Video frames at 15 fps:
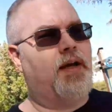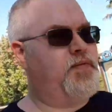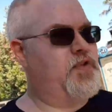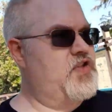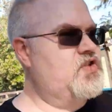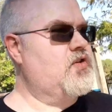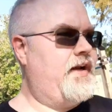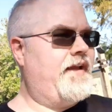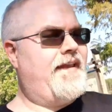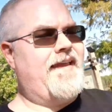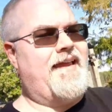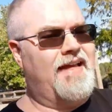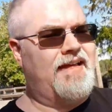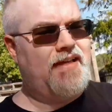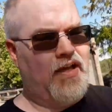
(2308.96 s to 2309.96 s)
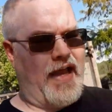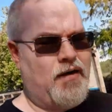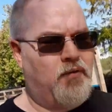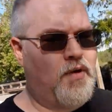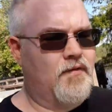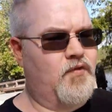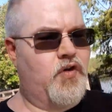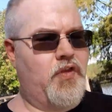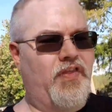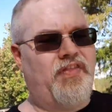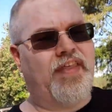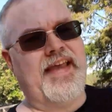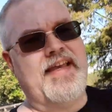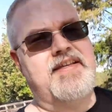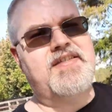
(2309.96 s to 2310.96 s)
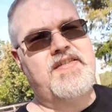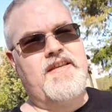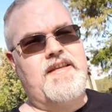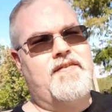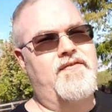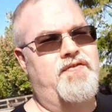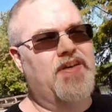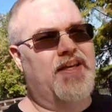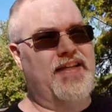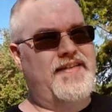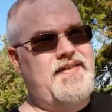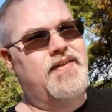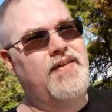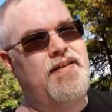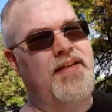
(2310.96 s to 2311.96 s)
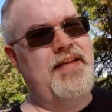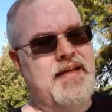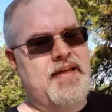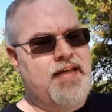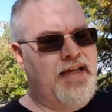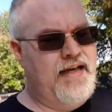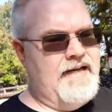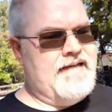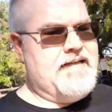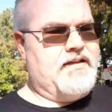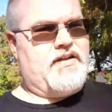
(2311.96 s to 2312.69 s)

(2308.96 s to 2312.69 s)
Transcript: up the strike eh, however they see fit. Now